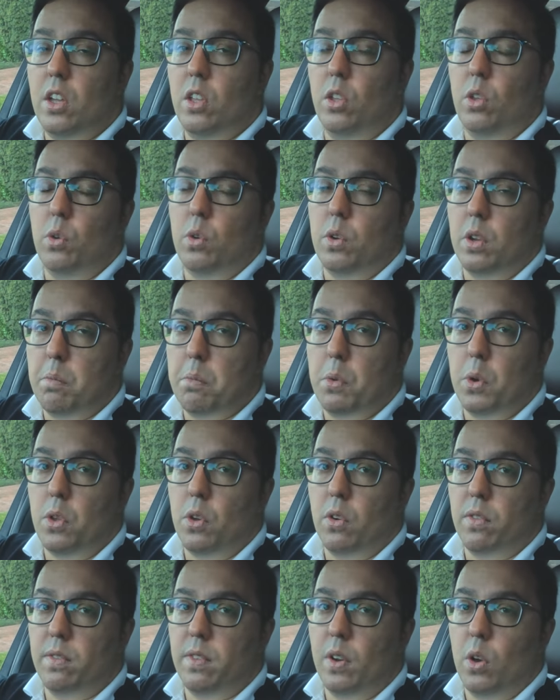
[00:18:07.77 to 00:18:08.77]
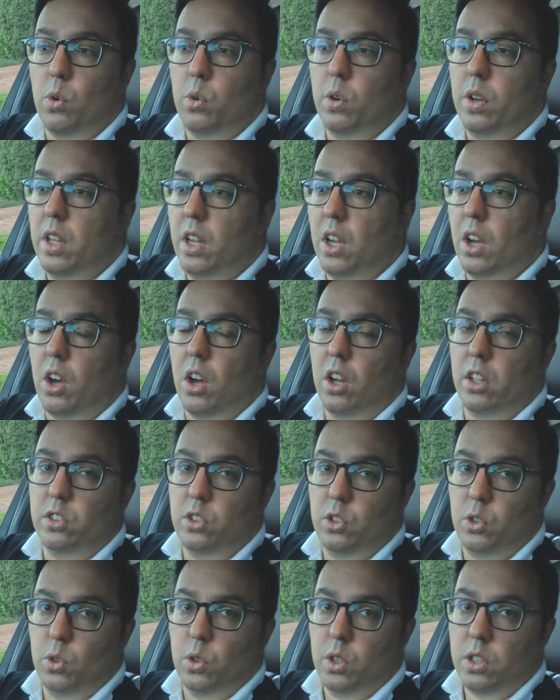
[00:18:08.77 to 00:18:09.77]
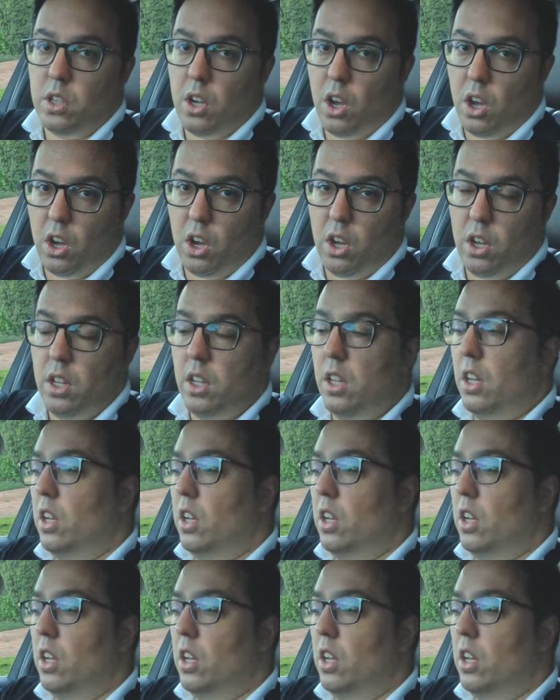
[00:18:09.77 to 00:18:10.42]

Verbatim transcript: You can put your phone onto your car.